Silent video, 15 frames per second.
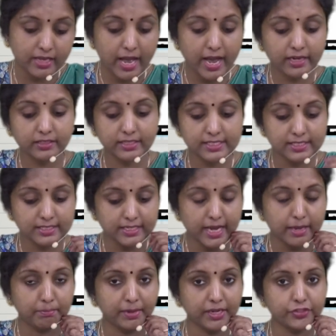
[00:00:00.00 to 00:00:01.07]
that this
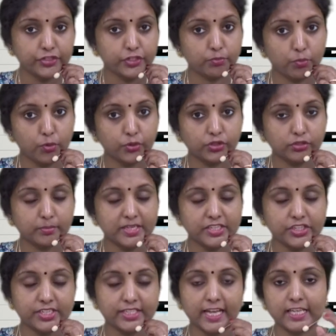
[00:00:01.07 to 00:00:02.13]
time both the budgets